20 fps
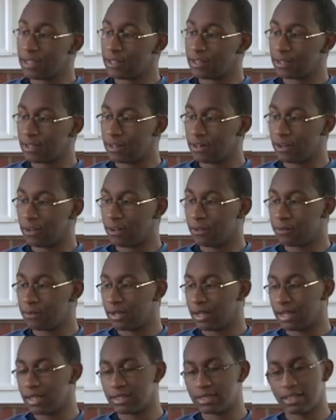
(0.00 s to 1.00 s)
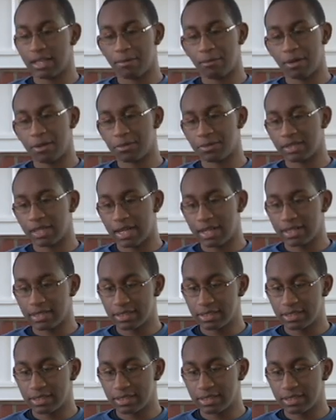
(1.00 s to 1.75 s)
And on the stepmom's side, it's